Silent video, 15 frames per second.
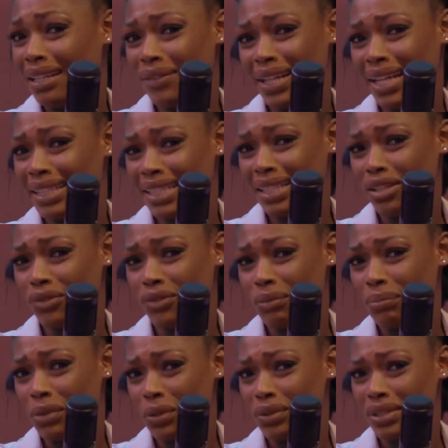never liked any of the
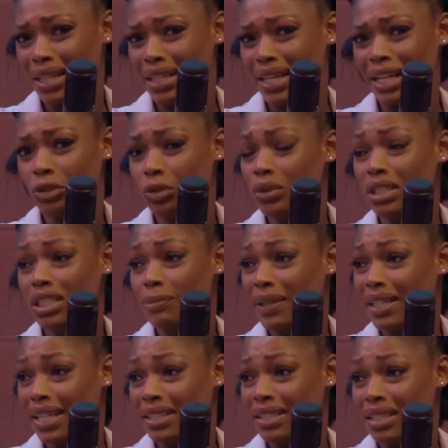meals. Like, I don't eat
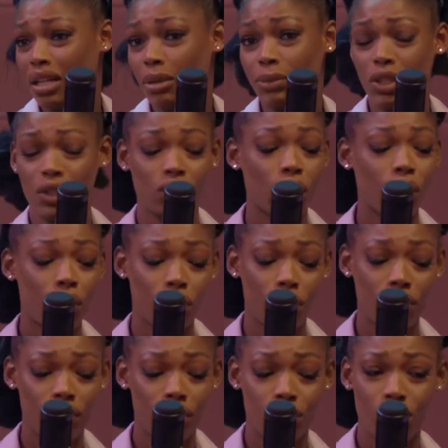spaghetti now because all 3
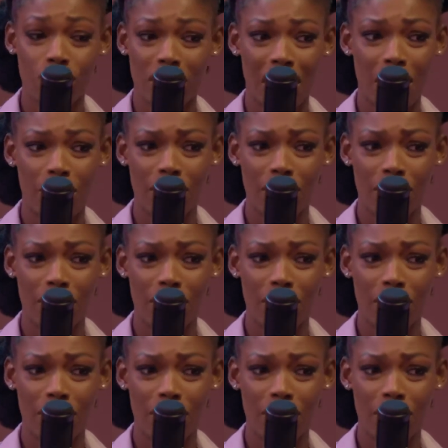of the schools that I